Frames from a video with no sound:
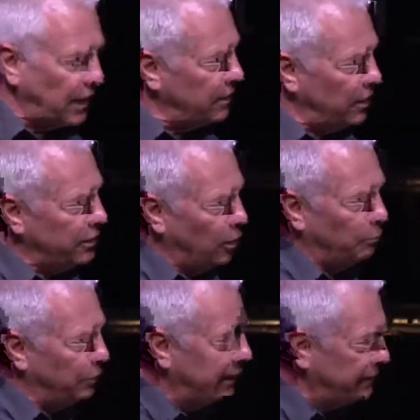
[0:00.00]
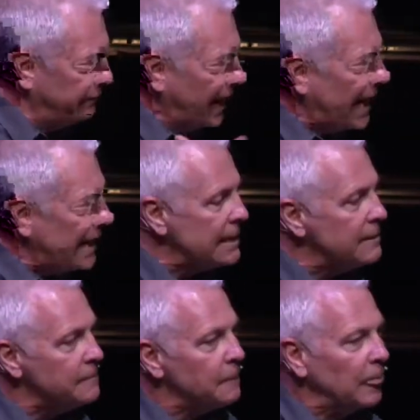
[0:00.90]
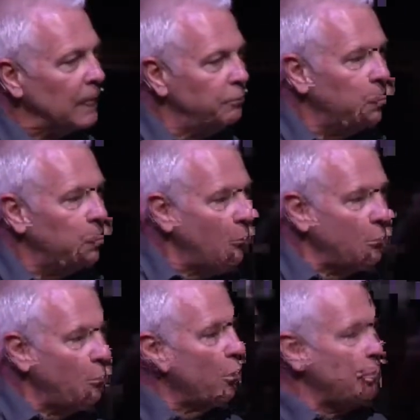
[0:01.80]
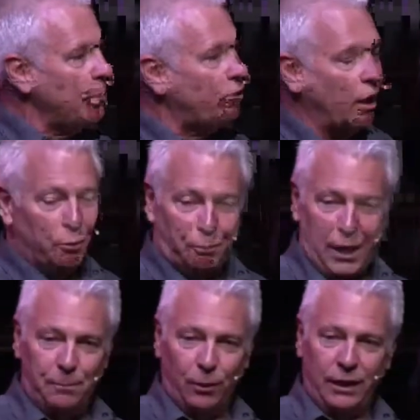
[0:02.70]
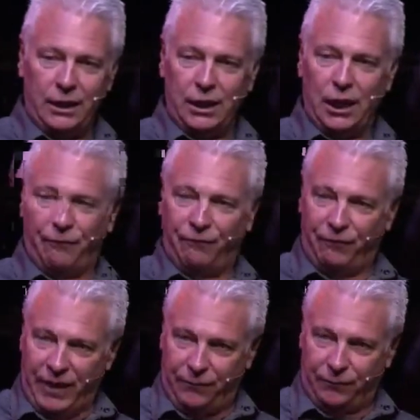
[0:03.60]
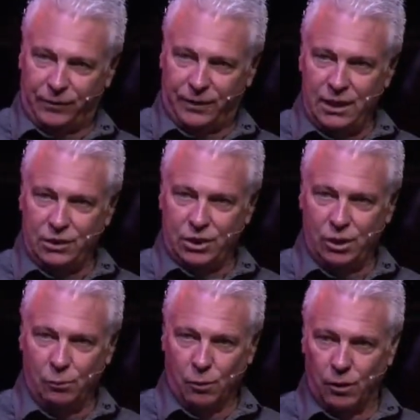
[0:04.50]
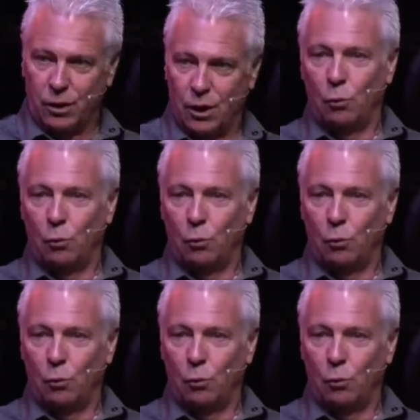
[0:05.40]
I know you don't believe that, but I would want to be sharing with people in their 50s who are